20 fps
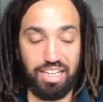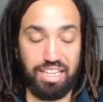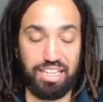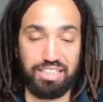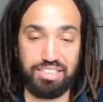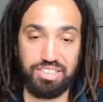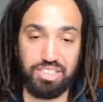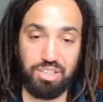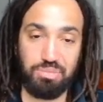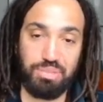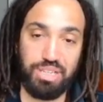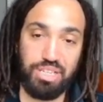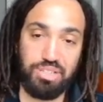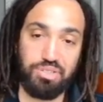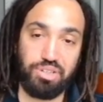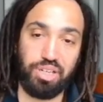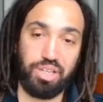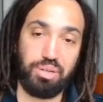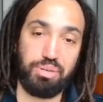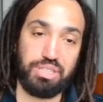so many
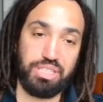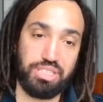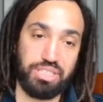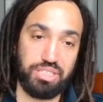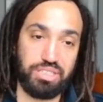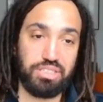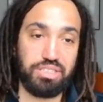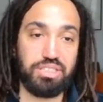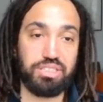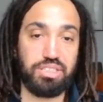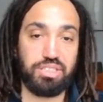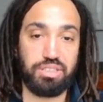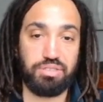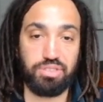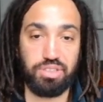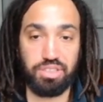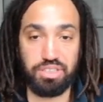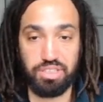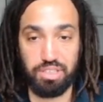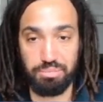tricky questions because I've
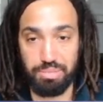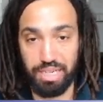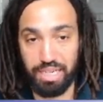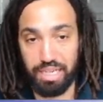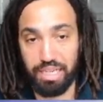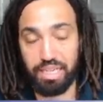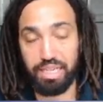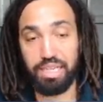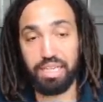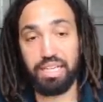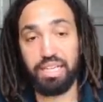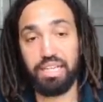done so many.